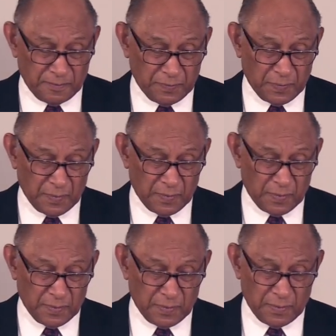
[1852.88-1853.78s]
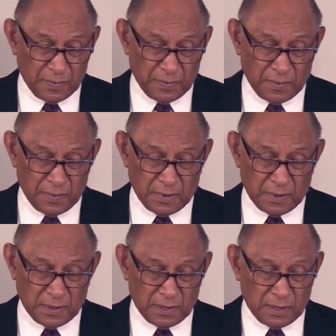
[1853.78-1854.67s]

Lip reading: [no speech]